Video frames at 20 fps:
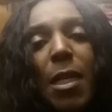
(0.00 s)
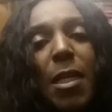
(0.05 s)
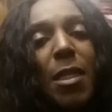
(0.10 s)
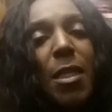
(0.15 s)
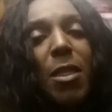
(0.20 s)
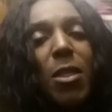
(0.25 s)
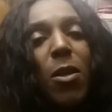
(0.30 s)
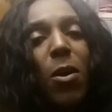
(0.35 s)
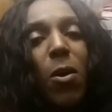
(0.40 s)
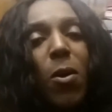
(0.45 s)

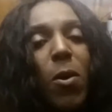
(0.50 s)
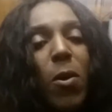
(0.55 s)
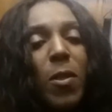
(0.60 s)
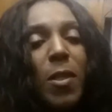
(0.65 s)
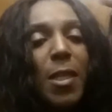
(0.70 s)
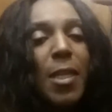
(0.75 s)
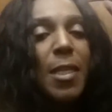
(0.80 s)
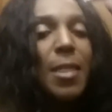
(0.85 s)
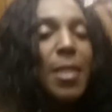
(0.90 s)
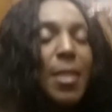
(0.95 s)
So
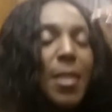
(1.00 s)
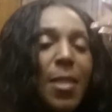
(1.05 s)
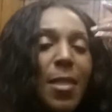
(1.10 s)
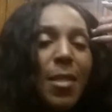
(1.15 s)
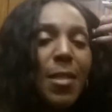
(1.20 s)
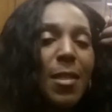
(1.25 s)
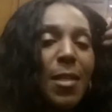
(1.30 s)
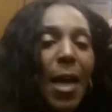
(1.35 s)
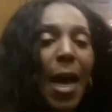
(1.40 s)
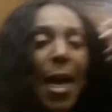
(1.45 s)

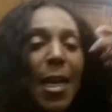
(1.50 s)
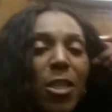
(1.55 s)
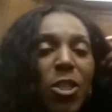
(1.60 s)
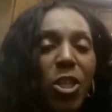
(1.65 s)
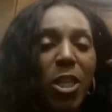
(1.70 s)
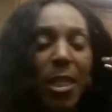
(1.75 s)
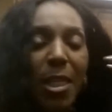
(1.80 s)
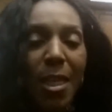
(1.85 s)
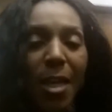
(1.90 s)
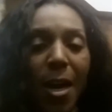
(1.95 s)
this, I
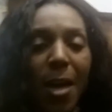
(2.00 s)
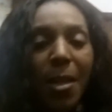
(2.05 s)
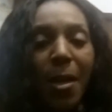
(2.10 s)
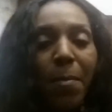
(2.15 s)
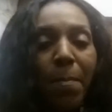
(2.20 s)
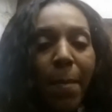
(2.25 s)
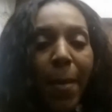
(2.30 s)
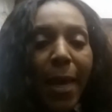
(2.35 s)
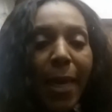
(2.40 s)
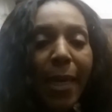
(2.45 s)
just cut
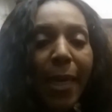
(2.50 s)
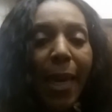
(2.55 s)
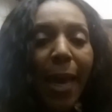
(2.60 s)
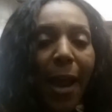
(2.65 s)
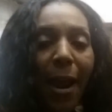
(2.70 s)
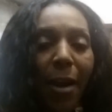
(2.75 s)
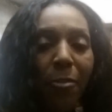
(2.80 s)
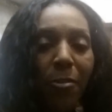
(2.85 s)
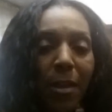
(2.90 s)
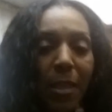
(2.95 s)
up my
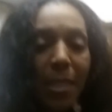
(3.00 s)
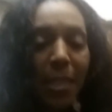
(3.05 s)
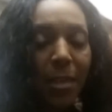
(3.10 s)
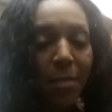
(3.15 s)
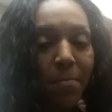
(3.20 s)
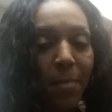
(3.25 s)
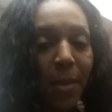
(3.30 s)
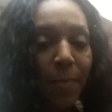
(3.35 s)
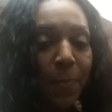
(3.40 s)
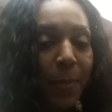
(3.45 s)
carrots and my